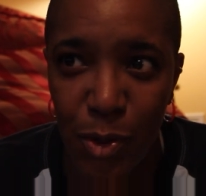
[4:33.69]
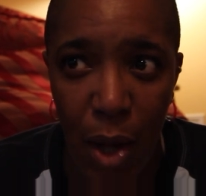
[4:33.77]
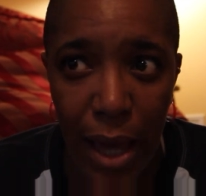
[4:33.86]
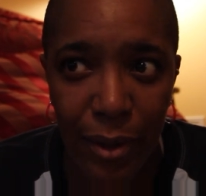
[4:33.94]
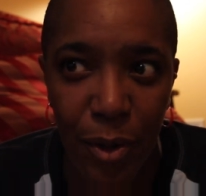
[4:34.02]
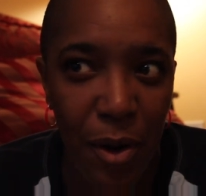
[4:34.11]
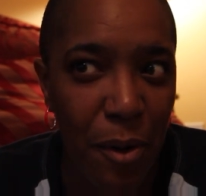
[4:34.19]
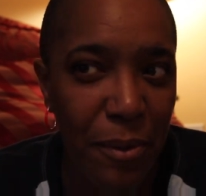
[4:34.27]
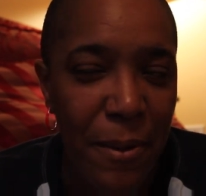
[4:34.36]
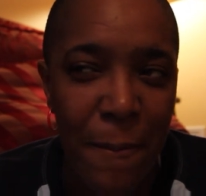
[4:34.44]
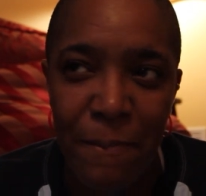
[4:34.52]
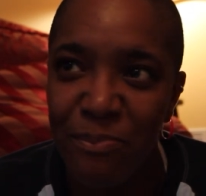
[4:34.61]
so I don't
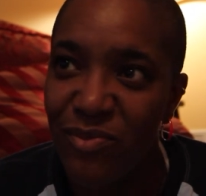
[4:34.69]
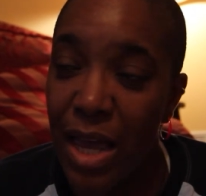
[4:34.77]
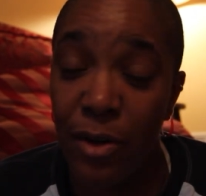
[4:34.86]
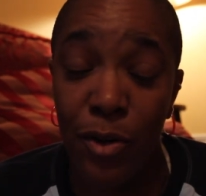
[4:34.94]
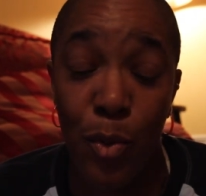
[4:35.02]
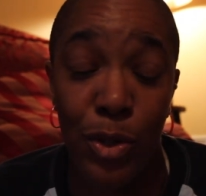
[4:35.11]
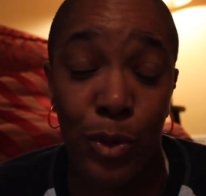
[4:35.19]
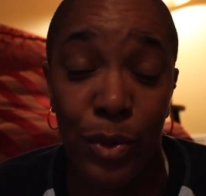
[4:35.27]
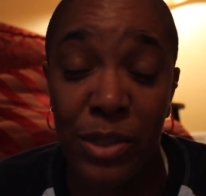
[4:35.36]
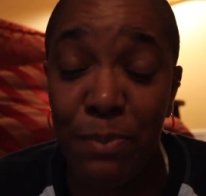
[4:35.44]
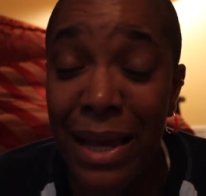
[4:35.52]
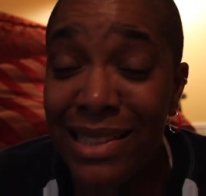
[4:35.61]
know I don't know what you
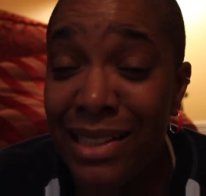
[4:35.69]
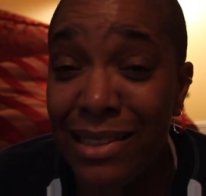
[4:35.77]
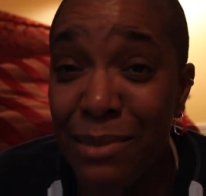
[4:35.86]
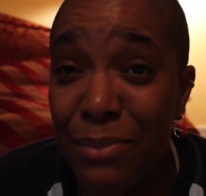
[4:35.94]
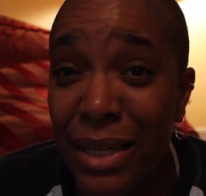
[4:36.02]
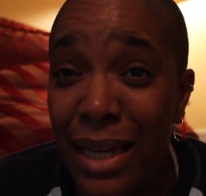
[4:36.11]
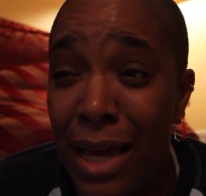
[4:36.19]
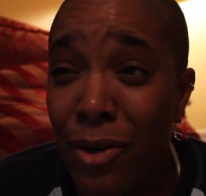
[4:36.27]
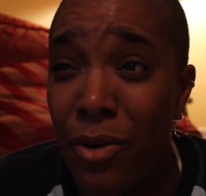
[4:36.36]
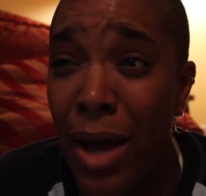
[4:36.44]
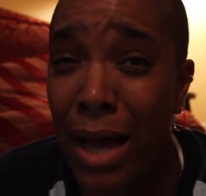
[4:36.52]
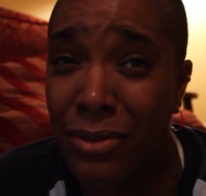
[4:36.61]
expected it to be I don't
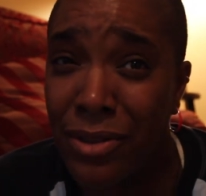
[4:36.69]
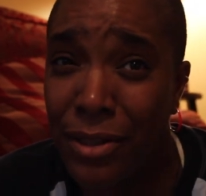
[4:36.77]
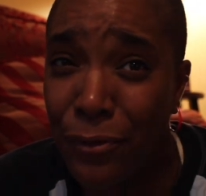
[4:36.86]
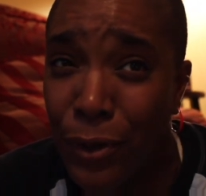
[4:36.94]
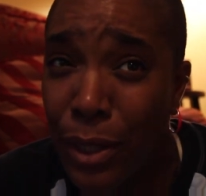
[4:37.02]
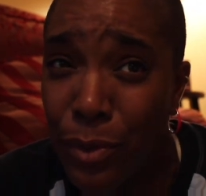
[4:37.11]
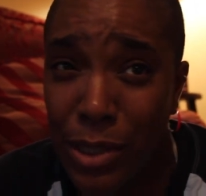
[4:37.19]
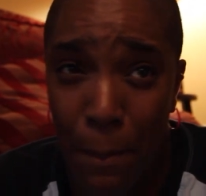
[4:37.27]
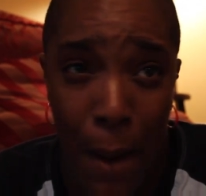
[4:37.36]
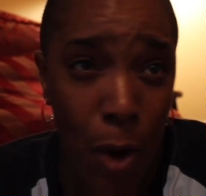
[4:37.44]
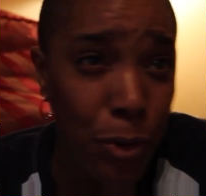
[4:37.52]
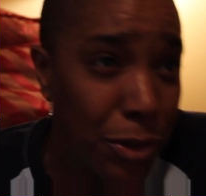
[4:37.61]
know how different it was
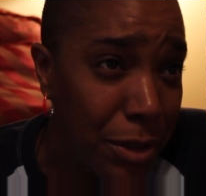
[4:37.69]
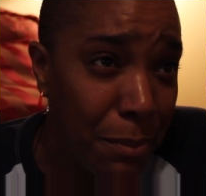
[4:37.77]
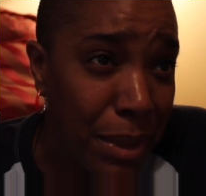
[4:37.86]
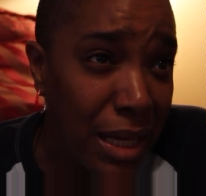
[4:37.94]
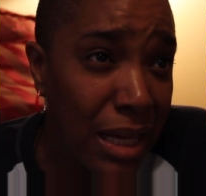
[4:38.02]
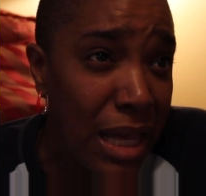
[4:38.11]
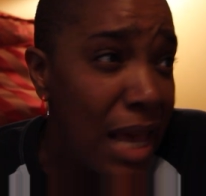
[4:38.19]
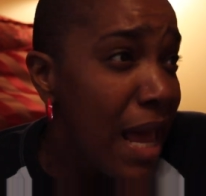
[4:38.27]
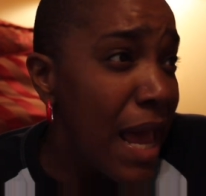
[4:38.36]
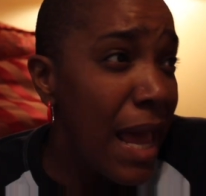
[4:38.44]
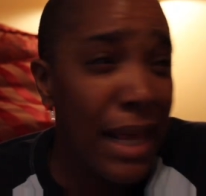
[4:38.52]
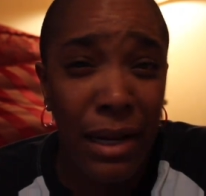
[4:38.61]
supposed to be
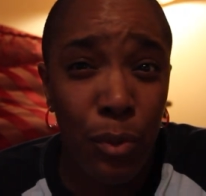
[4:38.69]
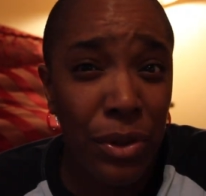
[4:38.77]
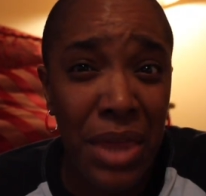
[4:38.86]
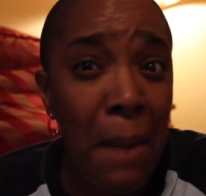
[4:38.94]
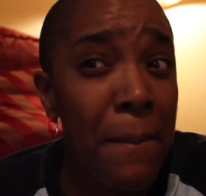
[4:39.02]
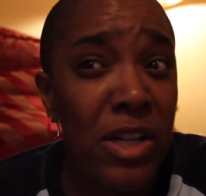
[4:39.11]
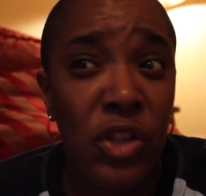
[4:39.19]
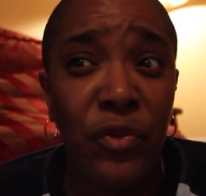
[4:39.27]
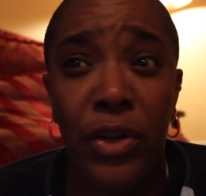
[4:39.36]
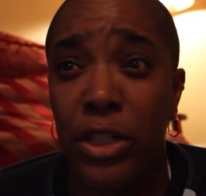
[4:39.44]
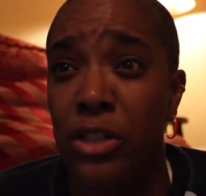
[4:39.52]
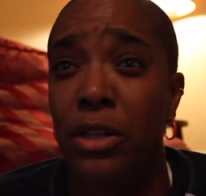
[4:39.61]
and with that much
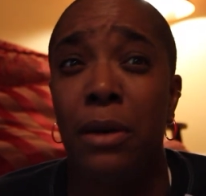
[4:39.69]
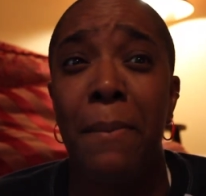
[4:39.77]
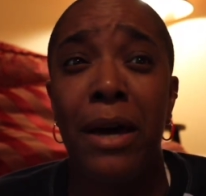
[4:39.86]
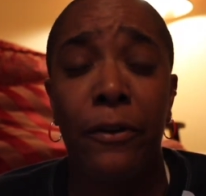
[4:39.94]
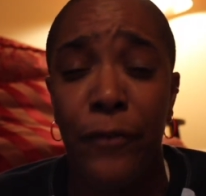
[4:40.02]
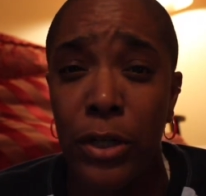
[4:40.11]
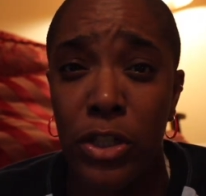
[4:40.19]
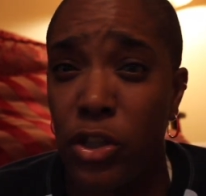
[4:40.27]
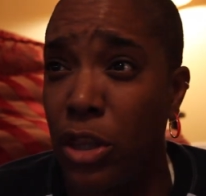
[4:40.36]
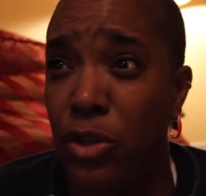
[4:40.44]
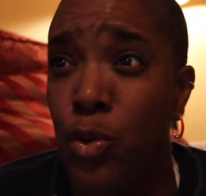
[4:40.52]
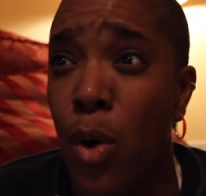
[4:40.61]
footage the amount of footage
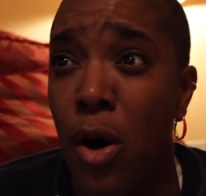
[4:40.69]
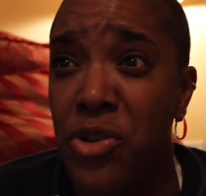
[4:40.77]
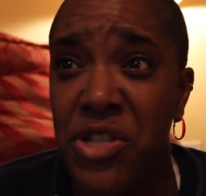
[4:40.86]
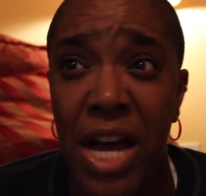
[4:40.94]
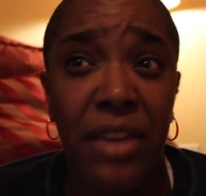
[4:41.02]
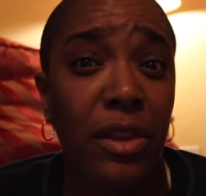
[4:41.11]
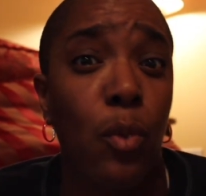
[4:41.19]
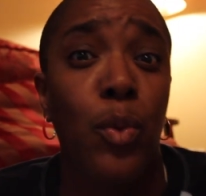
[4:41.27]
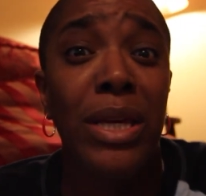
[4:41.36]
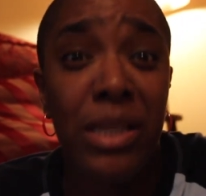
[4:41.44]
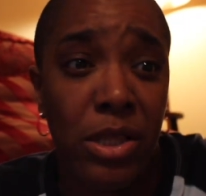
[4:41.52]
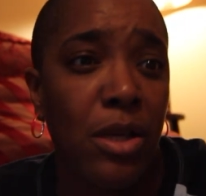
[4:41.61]
that you all shot that
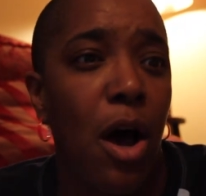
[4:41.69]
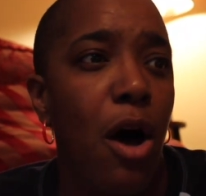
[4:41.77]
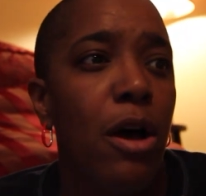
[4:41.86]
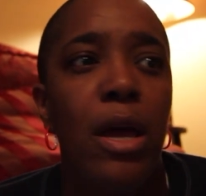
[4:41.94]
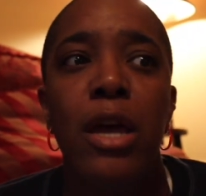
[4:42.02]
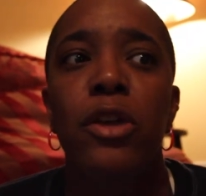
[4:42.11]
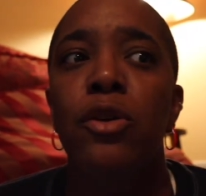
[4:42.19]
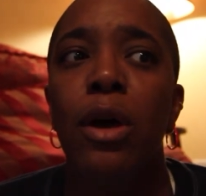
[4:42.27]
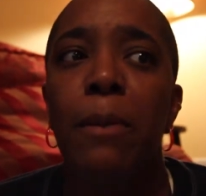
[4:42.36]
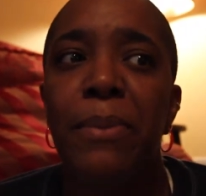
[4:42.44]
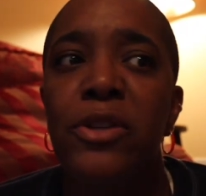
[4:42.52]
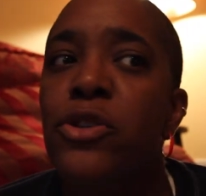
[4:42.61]
we saw you
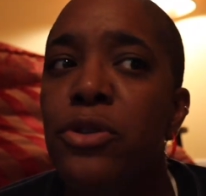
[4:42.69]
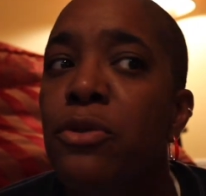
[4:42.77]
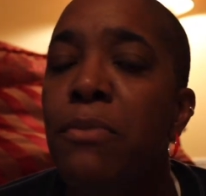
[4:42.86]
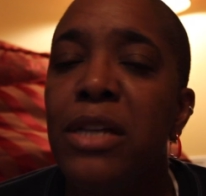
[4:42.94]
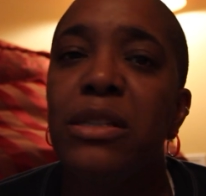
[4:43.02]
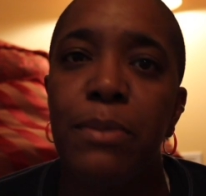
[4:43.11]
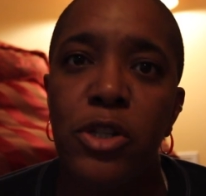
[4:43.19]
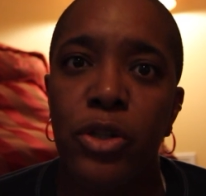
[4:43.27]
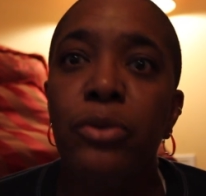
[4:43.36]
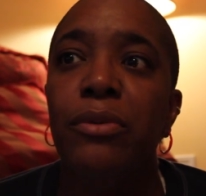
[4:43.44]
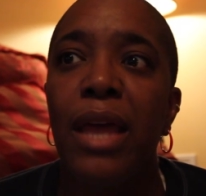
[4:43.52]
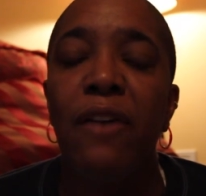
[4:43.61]
have been you must have been
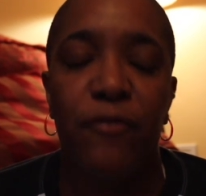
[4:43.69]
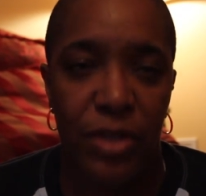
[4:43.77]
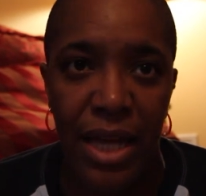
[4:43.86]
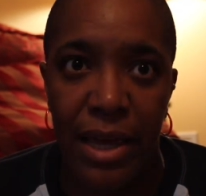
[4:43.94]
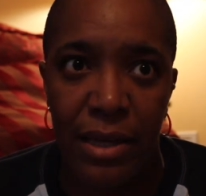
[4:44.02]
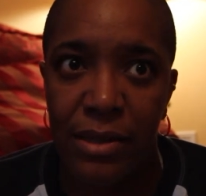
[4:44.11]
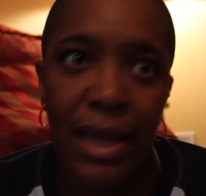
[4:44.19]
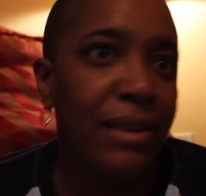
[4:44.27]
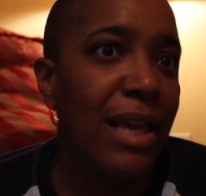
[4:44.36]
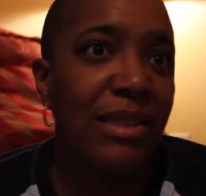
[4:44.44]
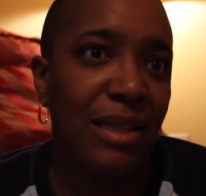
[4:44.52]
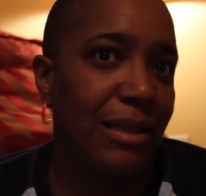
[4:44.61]
shooting that for days like
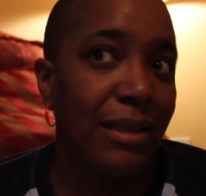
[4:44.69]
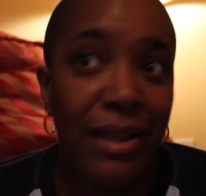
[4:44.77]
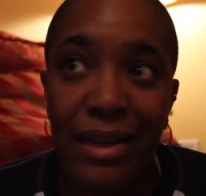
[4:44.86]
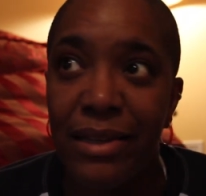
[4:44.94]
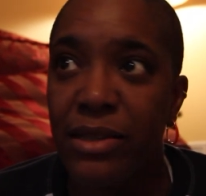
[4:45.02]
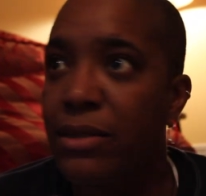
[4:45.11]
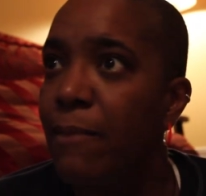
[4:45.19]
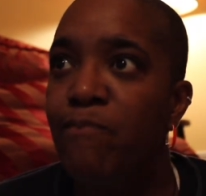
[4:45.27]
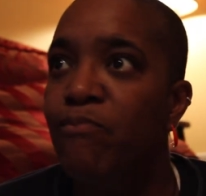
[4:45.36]
that's at least